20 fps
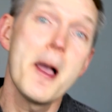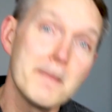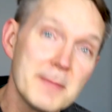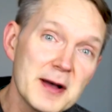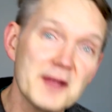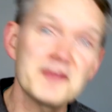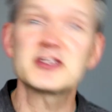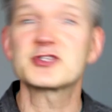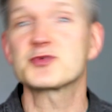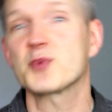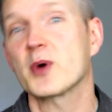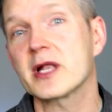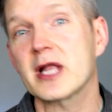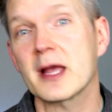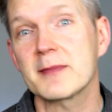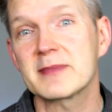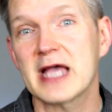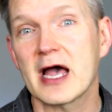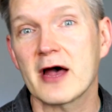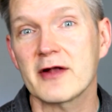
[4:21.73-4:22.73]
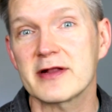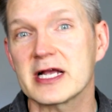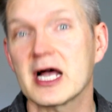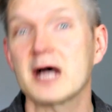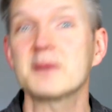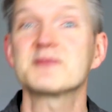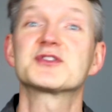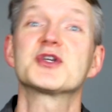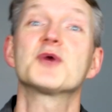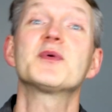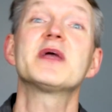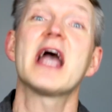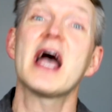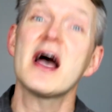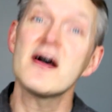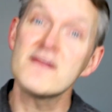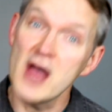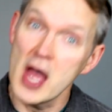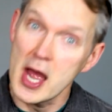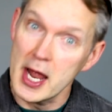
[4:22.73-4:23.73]
But this one, I'm counting up. So we
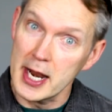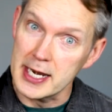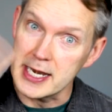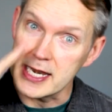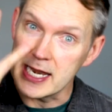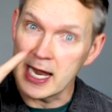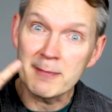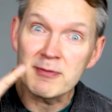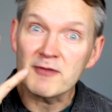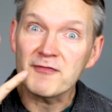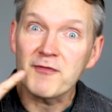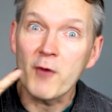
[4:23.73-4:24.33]
have number